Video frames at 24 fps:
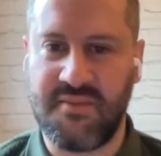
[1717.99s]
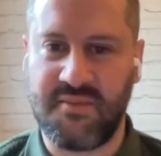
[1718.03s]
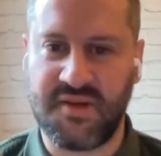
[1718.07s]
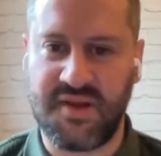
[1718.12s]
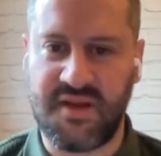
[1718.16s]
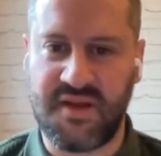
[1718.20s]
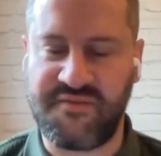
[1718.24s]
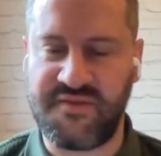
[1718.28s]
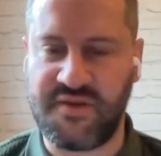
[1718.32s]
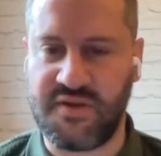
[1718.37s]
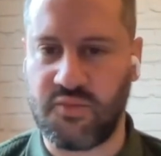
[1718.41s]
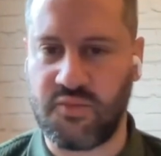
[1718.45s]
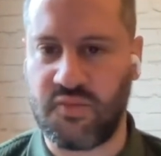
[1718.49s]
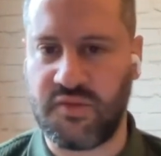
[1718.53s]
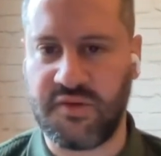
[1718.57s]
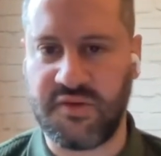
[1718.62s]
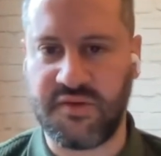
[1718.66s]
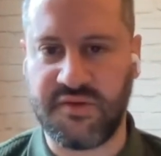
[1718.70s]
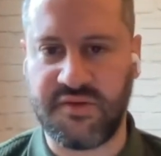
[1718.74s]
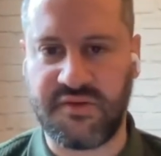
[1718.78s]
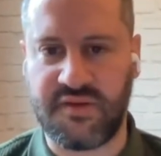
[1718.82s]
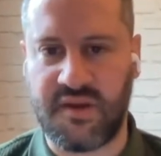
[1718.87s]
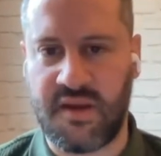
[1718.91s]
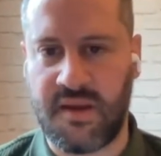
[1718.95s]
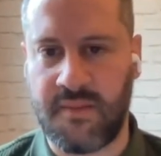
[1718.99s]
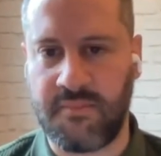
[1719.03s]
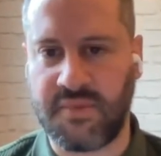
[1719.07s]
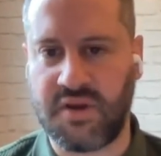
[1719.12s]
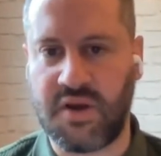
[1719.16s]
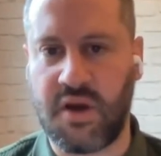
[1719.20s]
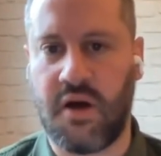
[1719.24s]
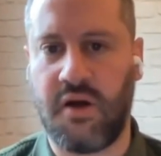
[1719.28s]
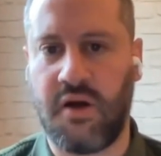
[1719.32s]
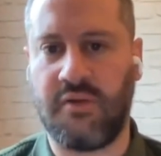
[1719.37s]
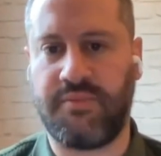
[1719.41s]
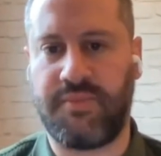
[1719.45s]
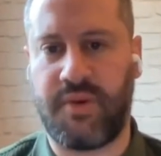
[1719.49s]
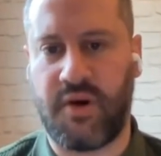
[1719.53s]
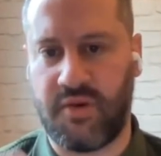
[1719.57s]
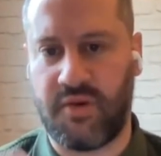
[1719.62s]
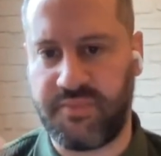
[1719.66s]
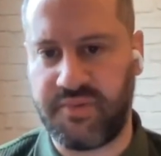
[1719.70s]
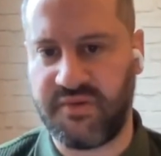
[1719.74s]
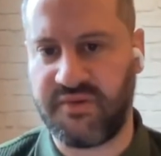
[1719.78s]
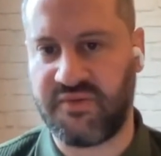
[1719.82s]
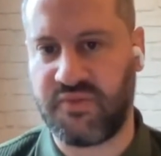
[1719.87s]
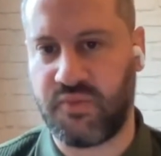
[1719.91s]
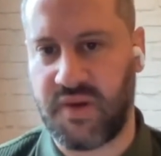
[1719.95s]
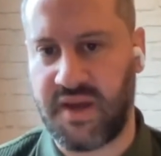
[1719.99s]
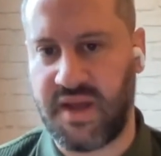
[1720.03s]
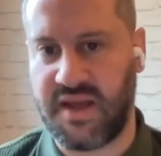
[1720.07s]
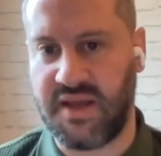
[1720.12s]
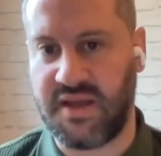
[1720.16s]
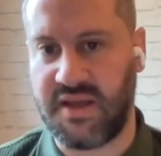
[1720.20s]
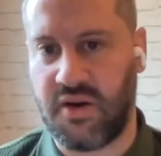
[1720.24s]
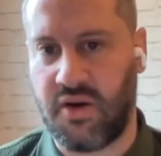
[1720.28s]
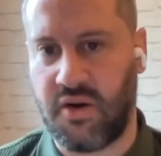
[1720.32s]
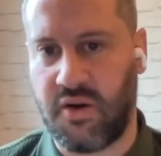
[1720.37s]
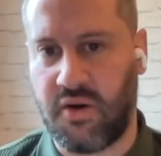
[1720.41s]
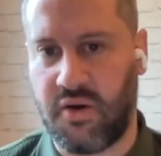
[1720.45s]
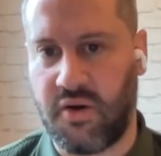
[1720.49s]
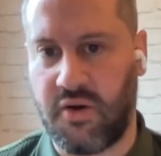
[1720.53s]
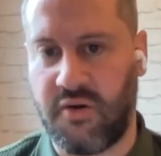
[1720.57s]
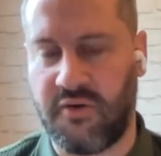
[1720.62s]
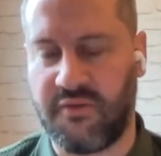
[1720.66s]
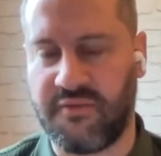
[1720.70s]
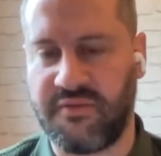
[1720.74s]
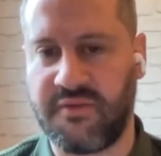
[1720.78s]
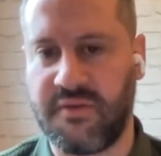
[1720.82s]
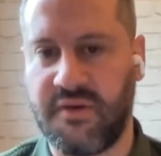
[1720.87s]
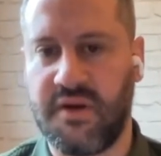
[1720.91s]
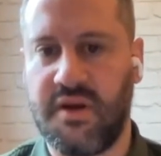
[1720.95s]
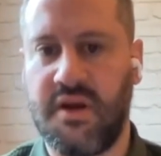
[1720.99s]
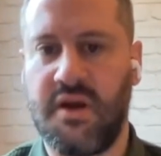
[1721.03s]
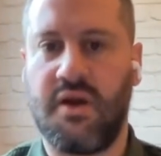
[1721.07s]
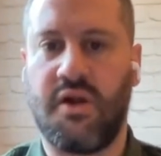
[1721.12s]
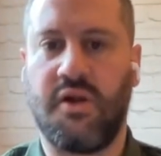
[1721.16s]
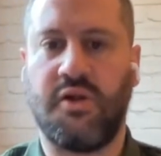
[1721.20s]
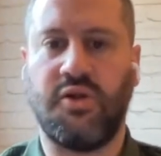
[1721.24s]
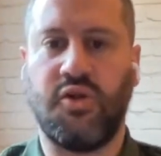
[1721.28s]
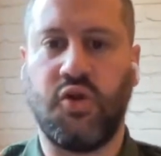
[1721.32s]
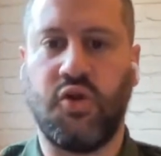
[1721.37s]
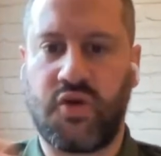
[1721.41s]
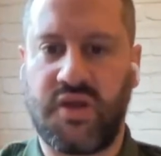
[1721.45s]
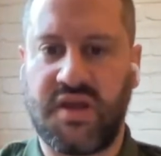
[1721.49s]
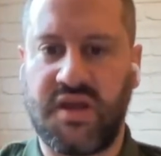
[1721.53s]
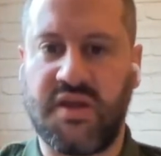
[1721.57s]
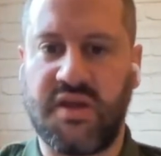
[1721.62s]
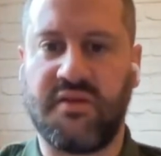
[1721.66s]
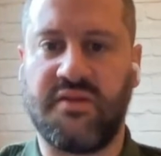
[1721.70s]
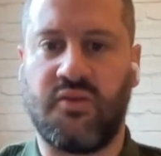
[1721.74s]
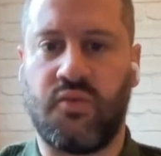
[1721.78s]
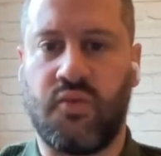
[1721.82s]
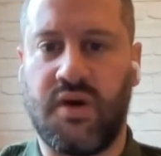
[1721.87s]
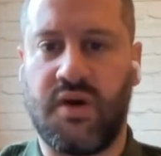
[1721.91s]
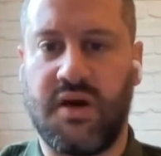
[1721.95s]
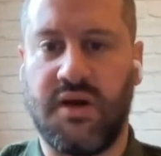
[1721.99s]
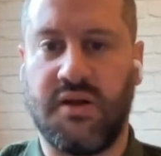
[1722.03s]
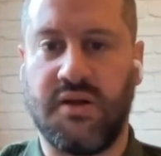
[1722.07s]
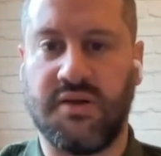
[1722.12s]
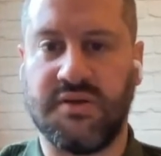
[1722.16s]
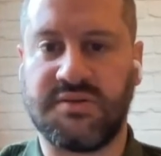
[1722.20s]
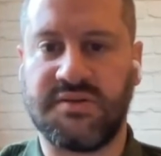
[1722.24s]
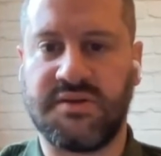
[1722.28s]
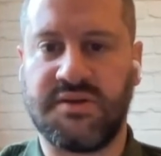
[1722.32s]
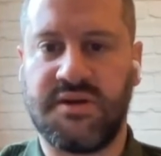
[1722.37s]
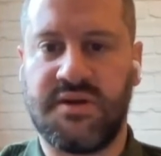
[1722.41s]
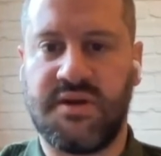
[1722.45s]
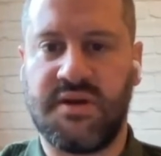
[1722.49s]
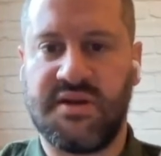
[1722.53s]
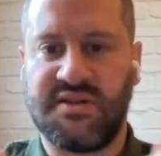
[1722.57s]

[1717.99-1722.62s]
but I think was Karl Popper's way of looking at the world.